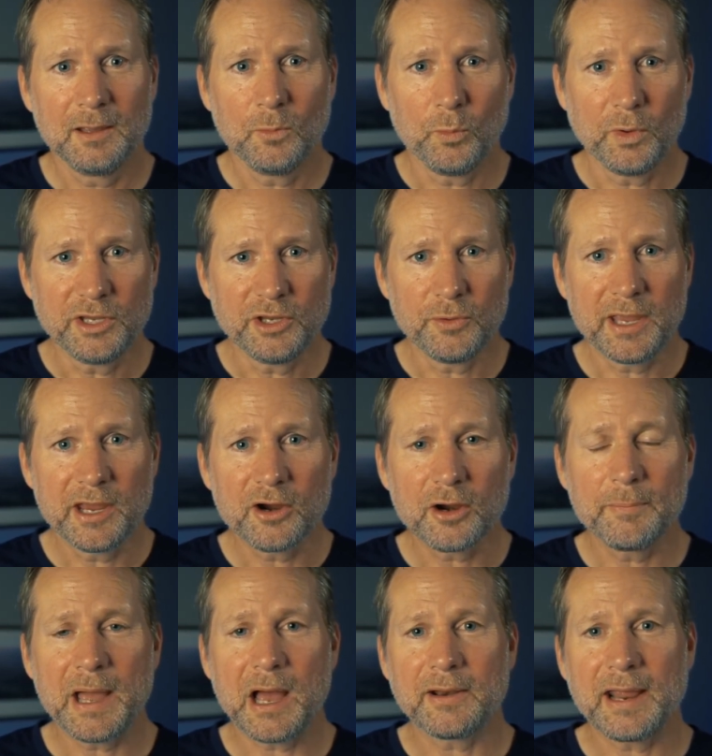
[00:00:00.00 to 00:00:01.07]
When you hear
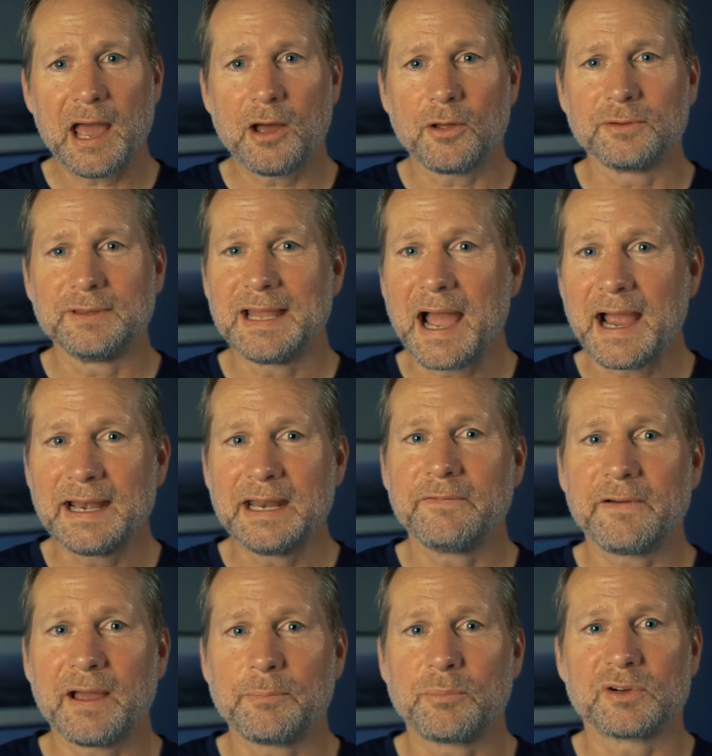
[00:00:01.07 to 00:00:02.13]
about how
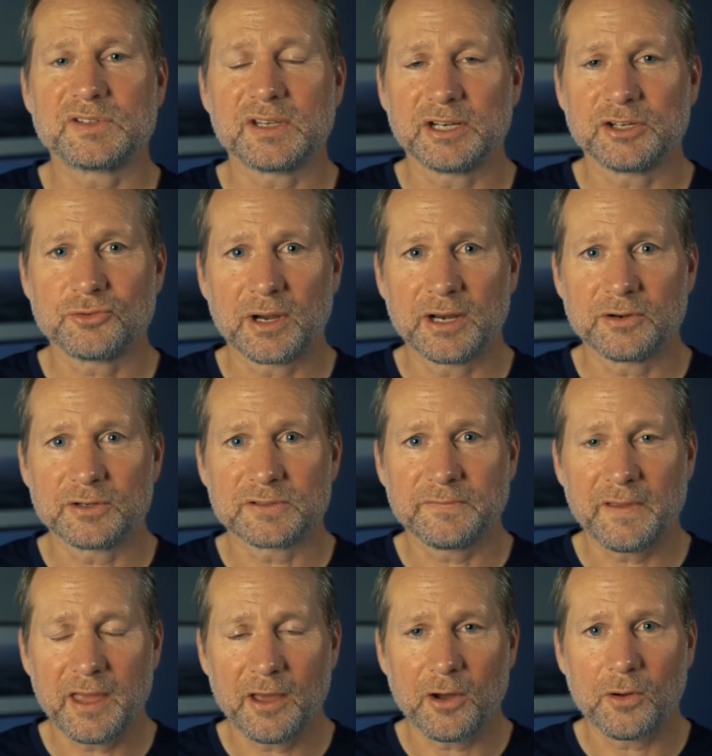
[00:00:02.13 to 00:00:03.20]
95% of traders
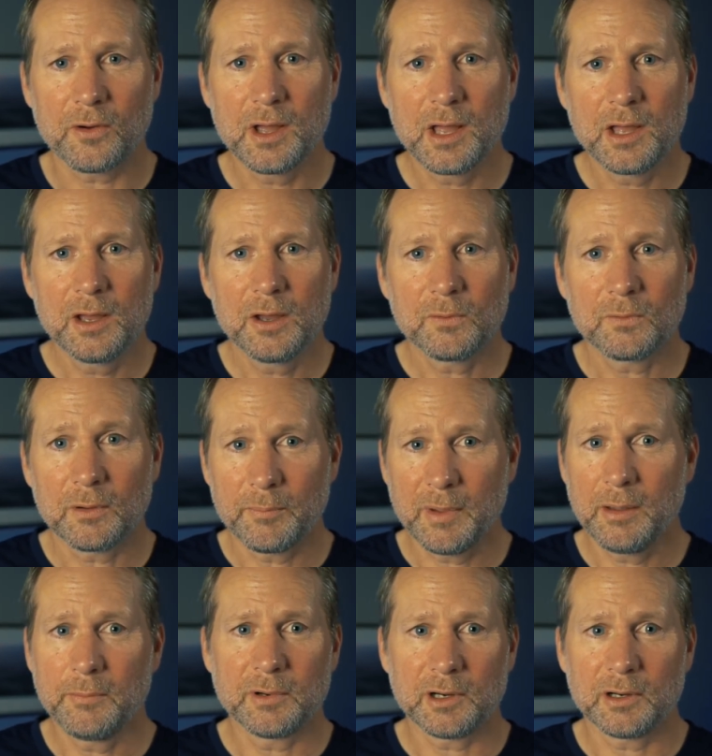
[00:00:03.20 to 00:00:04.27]
fail,
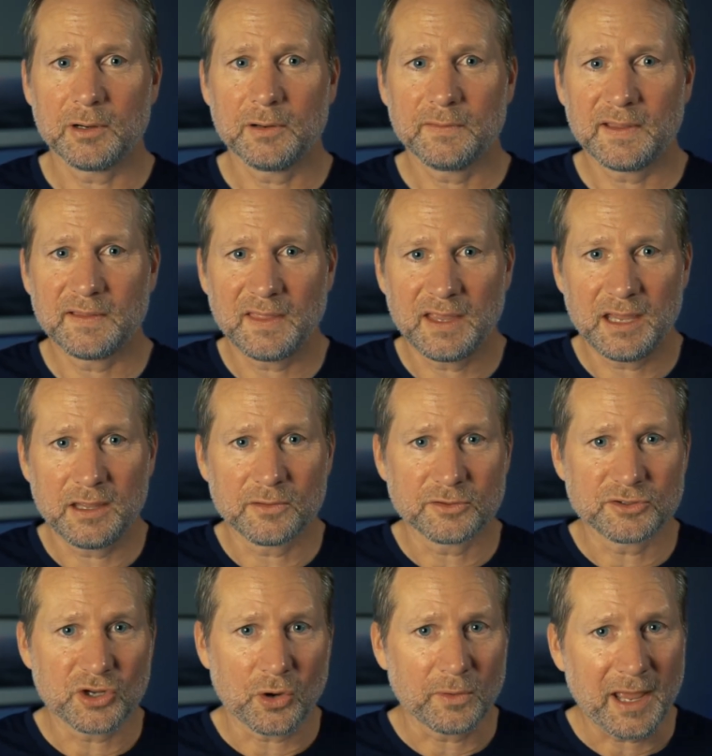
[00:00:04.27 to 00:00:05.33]
remember that they either
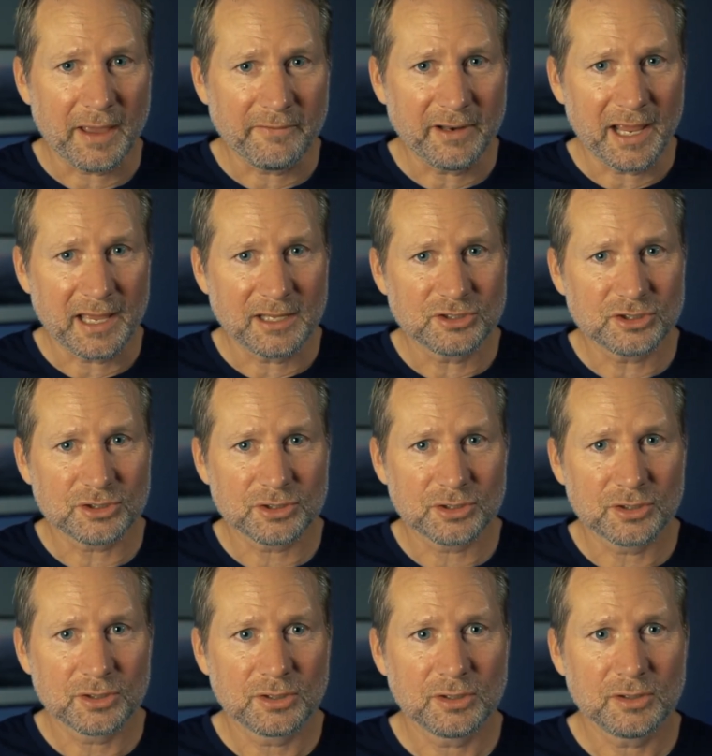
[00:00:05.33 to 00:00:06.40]
don't have an edge,
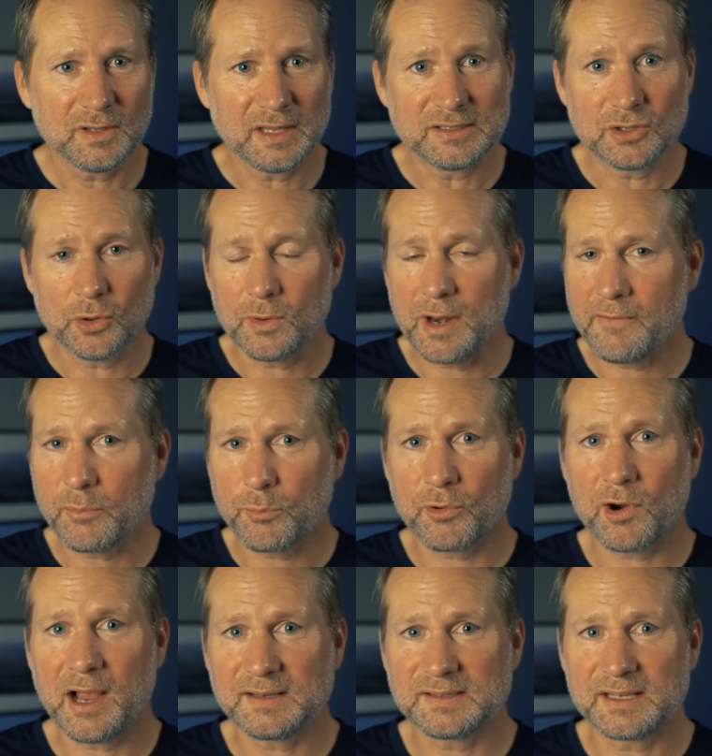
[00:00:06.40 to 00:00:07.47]
they don't have a
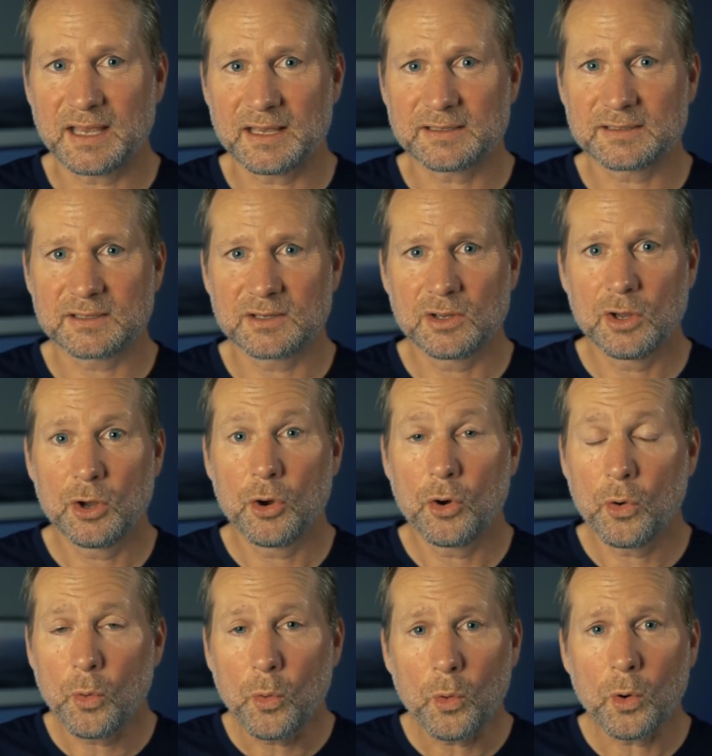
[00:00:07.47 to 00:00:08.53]
process,
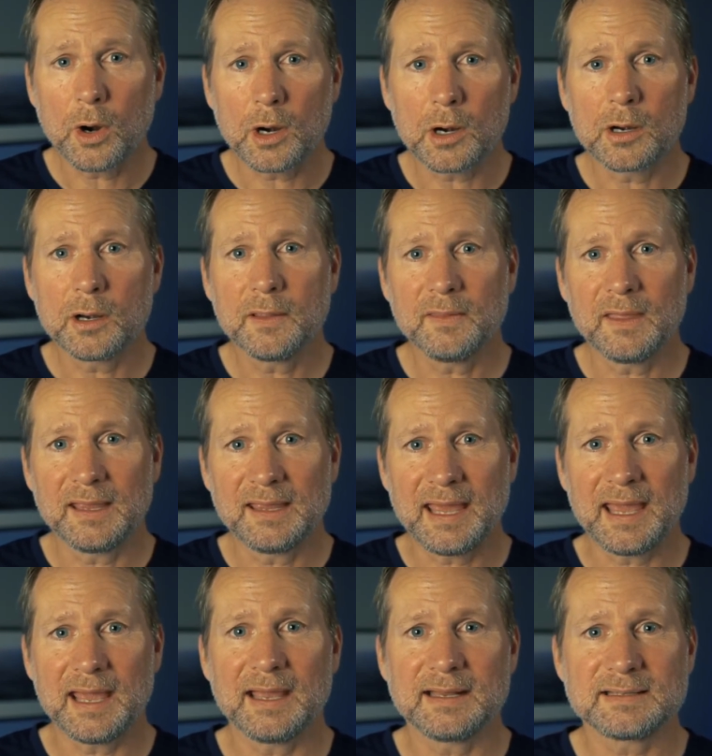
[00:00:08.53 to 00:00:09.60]
or they
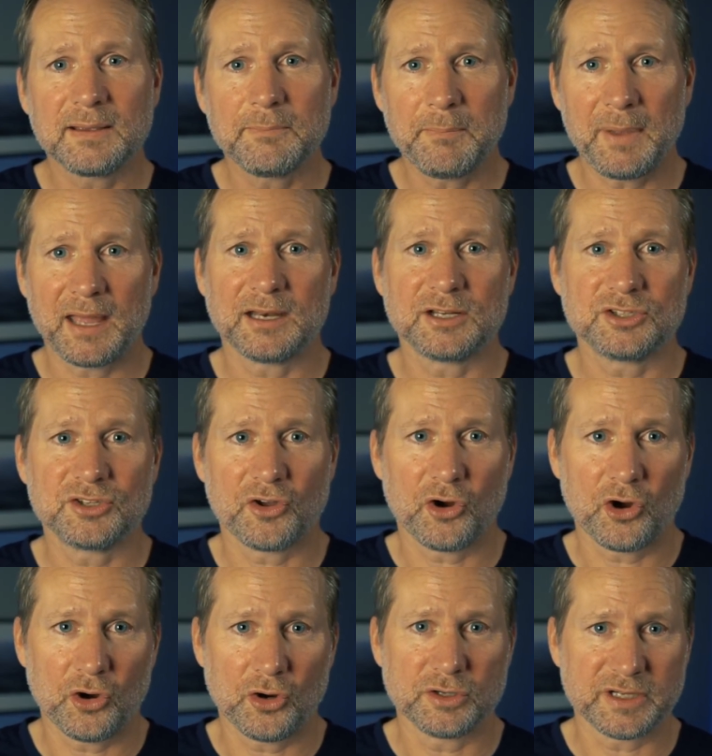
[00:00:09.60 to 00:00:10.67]
can't manage their
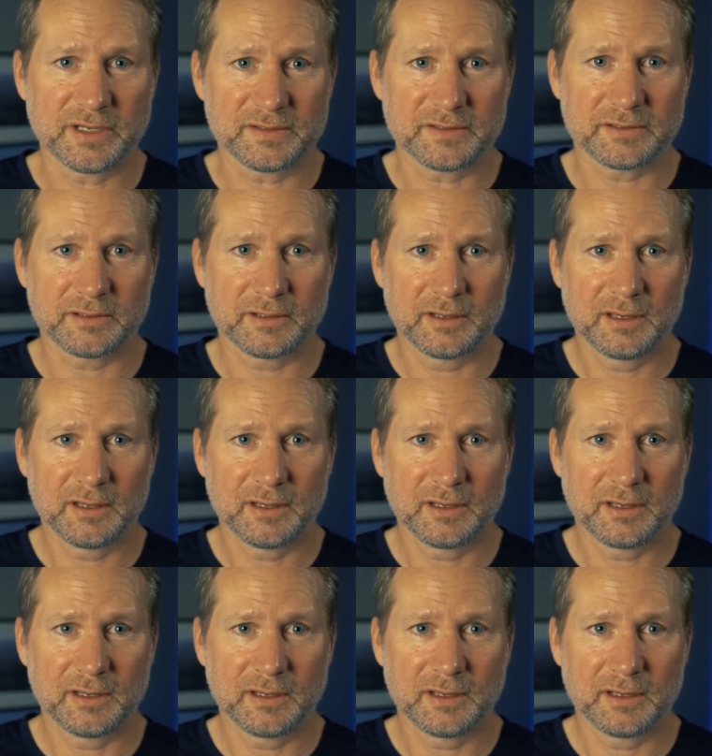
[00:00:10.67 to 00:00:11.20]
urges.